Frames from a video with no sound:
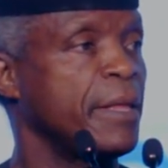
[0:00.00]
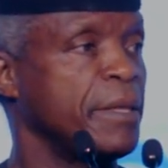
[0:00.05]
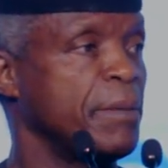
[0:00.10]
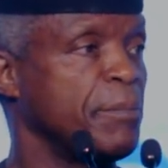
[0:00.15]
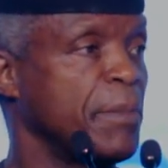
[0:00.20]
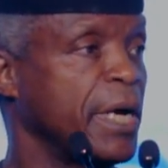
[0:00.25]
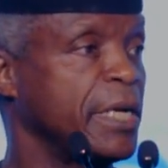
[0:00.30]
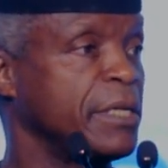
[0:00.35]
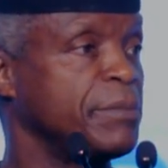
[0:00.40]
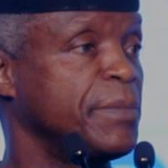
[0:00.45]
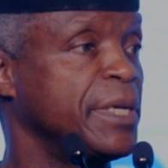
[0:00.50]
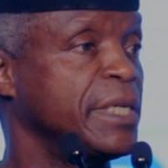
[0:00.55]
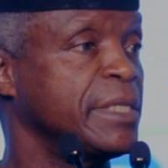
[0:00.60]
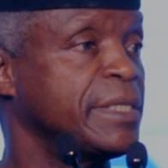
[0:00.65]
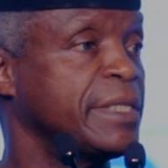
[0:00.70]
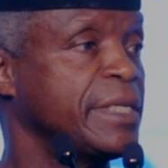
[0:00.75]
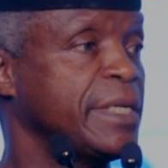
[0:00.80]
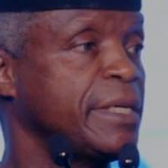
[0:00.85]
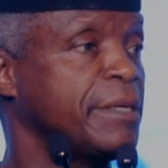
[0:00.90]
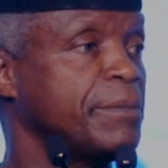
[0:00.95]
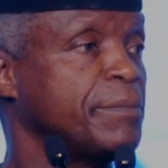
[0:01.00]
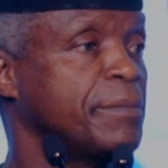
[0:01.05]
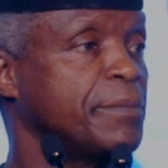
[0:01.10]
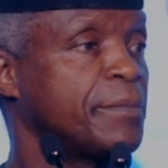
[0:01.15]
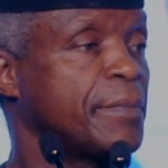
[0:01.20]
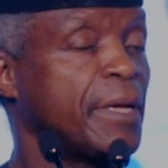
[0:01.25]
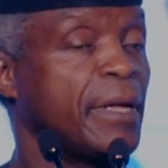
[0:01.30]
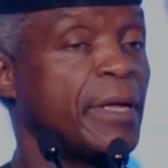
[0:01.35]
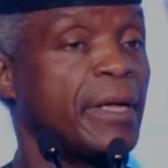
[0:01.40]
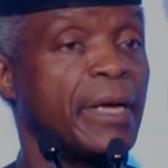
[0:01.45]
the Mindman
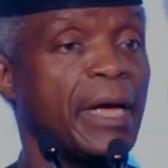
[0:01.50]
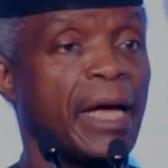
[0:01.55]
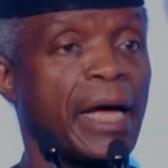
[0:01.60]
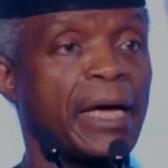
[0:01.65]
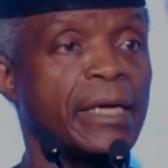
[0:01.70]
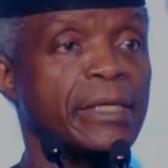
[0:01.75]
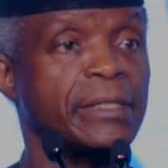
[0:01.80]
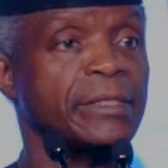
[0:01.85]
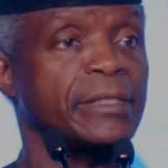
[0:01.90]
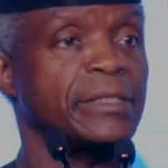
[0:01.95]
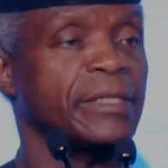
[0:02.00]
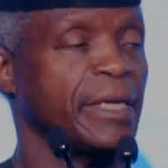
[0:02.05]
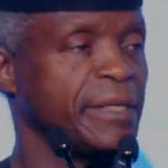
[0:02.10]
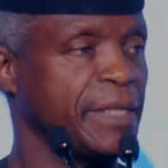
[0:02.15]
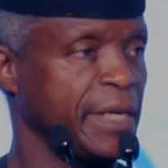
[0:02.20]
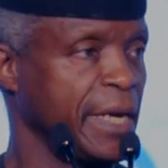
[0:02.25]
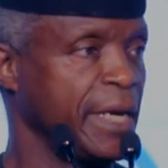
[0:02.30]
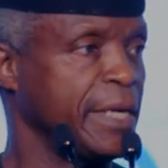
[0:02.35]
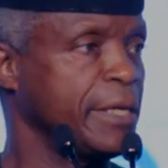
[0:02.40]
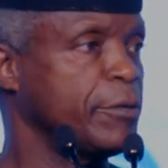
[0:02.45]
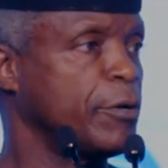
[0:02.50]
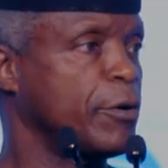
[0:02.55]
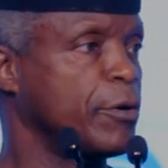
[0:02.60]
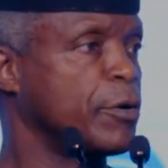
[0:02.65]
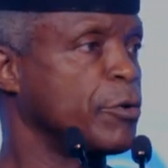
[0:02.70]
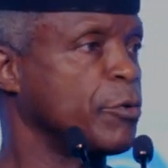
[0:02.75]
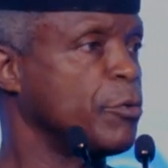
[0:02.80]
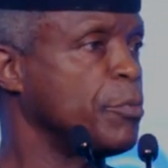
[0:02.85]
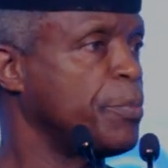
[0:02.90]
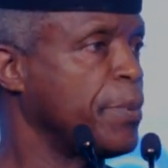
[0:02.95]
team, and the
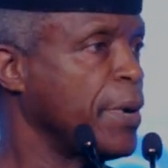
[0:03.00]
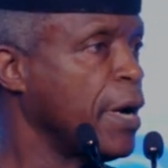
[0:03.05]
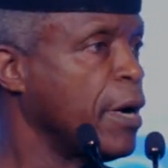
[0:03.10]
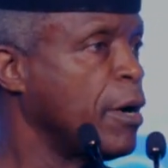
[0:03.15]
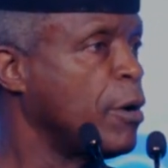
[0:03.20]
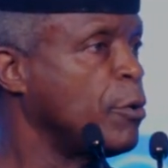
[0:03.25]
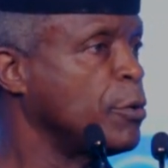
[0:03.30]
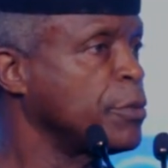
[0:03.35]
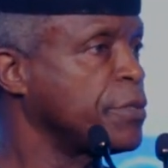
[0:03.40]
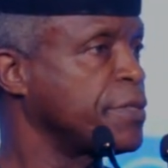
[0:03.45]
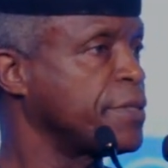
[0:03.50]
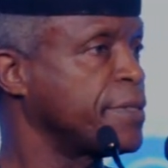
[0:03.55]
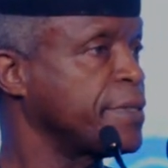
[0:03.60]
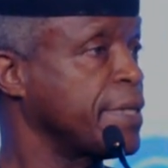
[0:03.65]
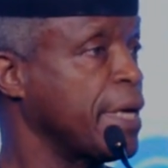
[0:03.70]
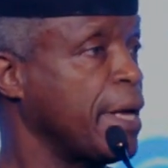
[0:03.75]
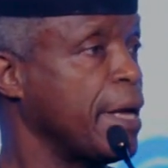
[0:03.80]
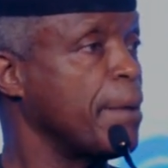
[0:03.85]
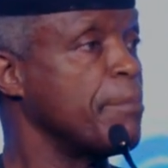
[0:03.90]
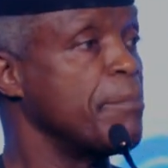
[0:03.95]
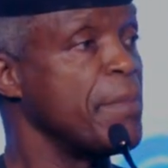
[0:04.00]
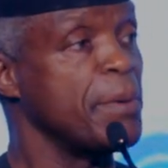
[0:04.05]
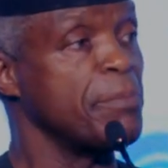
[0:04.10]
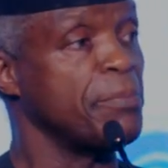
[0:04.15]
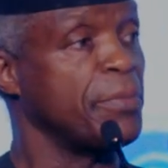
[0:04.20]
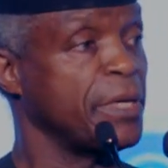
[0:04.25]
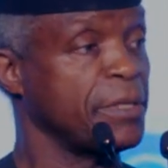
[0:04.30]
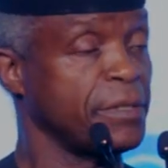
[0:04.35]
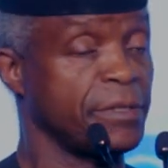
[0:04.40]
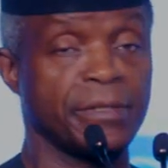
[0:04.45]
ENOC group, our hosts, are
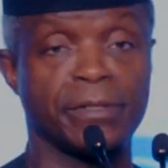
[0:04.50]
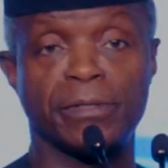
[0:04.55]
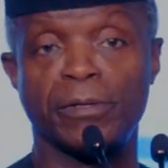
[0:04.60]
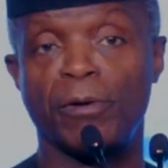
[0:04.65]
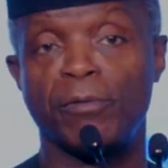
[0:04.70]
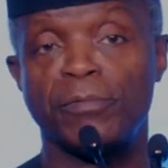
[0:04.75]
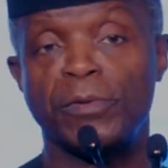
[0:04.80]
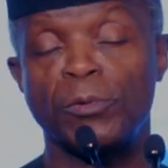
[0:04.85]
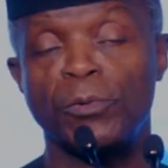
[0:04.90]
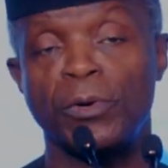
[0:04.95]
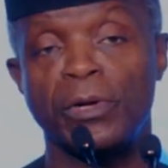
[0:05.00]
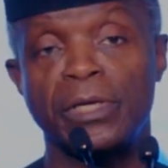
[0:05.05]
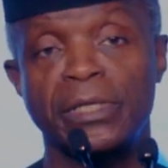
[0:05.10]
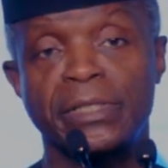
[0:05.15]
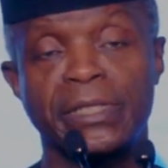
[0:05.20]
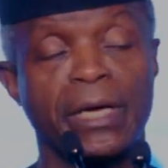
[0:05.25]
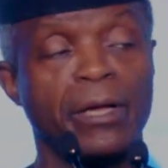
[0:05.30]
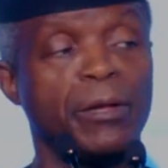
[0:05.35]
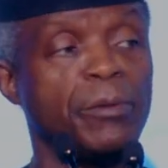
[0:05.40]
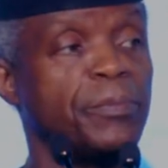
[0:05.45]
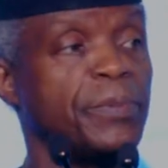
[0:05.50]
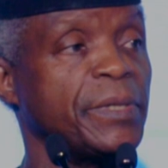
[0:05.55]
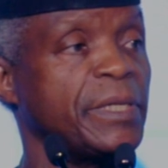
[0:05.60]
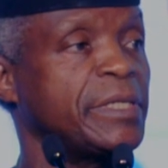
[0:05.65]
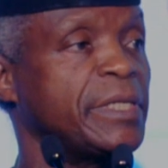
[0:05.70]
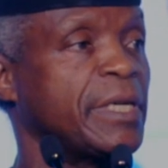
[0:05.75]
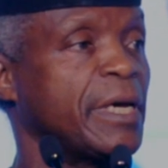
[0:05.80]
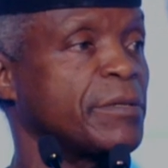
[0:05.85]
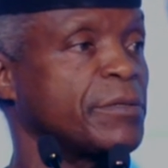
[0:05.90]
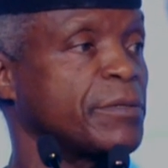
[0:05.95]
members of the World
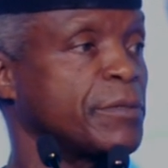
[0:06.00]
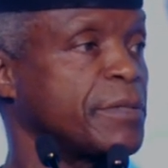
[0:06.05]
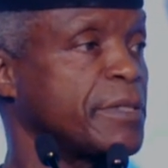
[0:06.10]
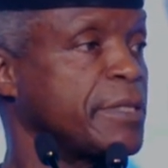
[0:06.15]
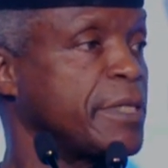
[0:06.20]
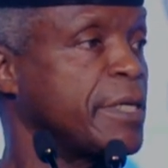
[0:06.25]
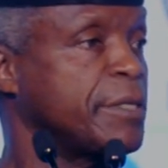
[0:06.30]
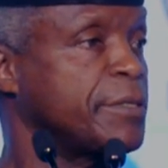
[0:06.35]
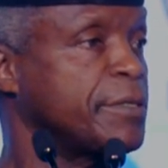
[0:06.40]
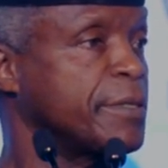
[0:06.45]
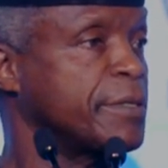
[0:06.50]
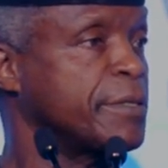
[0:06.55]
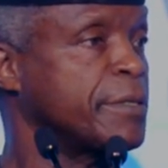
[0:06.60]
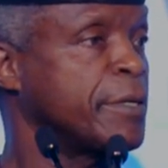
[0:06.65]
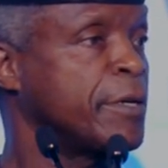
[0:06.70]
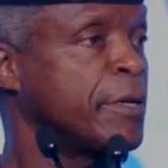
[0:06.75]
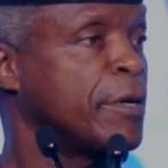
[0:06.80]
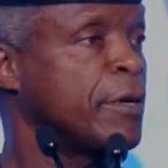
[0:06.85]
LPG Association